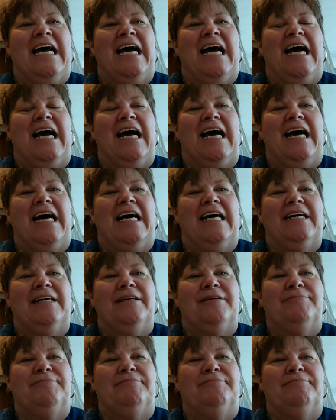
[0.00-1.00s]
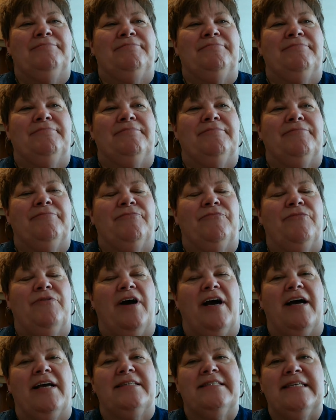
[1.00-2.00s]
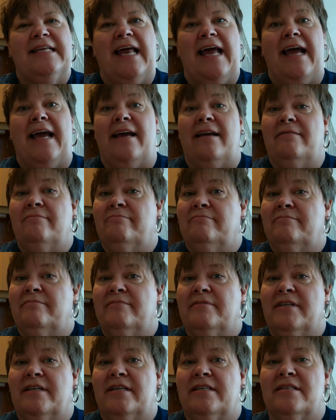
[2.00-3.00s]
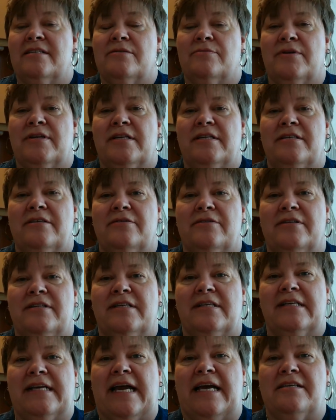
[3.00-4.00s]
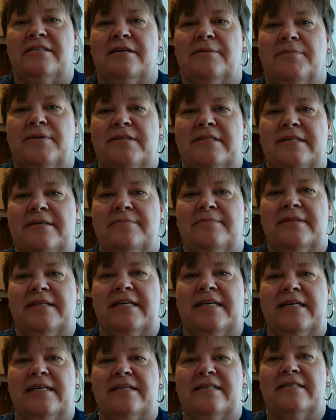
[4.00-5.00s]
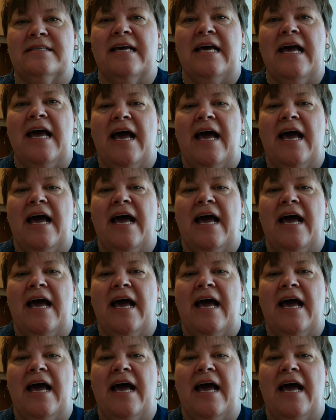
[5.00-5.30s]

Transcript: Um, uh, today, I just want to do a little catch up on some things.